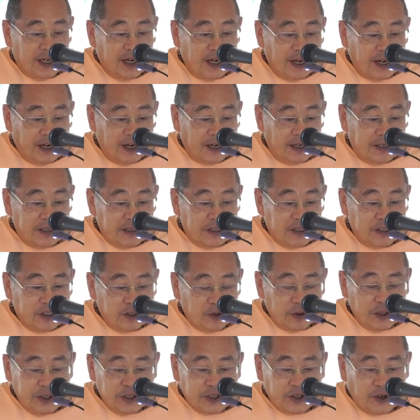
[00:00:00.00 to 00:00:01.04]
Uh,
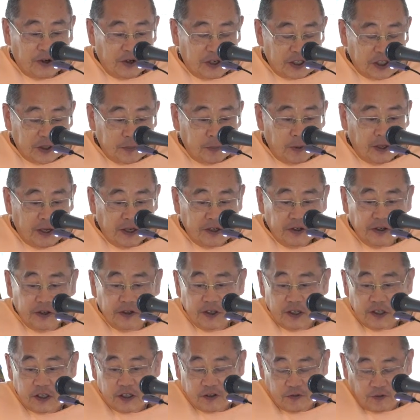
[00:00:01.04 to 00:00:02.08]
so these are explained in
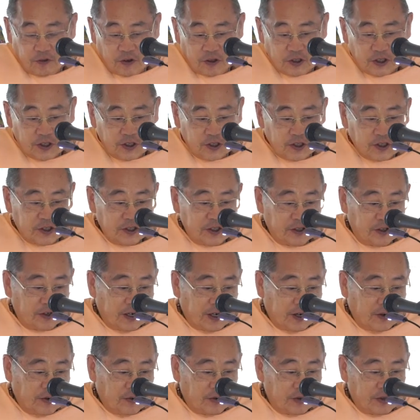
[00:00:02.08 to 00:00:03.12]
these verses here
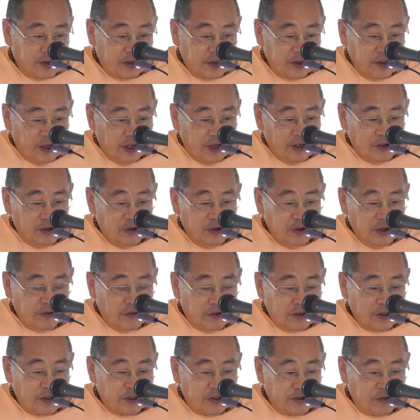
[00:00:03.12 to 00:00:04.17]
how the
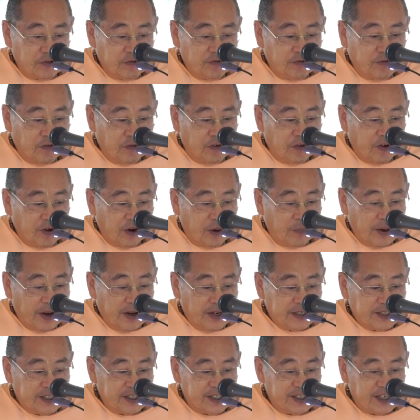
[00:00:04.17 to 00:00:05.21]
universal form
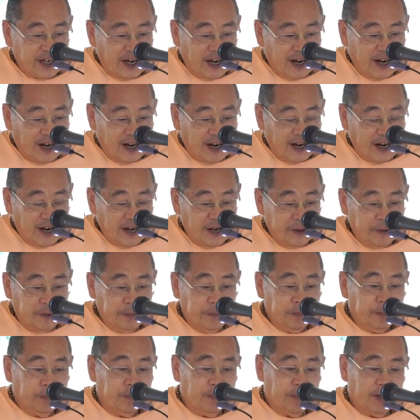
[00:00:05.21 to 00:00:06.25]
has the eye
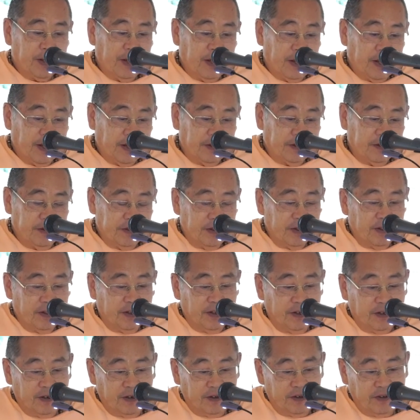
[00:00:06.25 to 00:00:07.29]
and
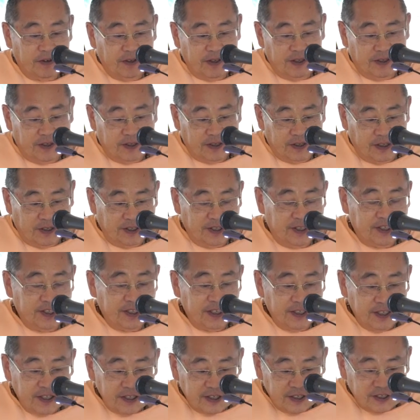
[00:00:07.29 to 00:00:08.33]
it, uh, it,
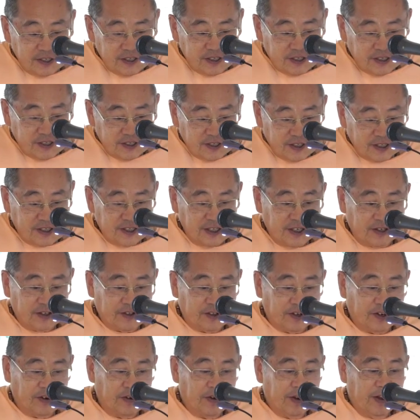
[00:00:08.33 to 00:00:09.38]
sees,
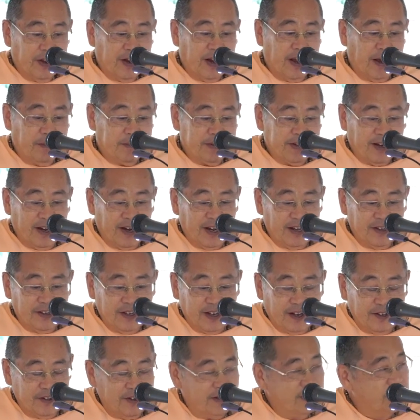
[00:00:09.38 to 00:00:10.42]
etc. And behind
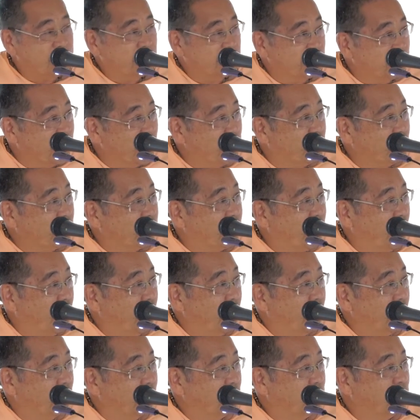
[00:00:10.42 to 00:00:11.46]
that, there's a
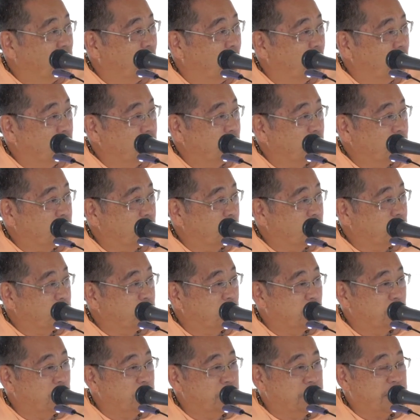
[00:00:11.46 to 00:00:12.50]
devata who also
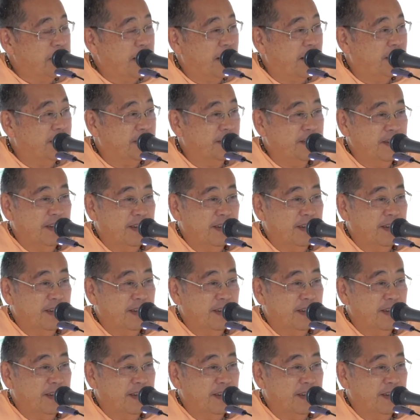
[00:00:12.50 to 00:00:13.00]
controls that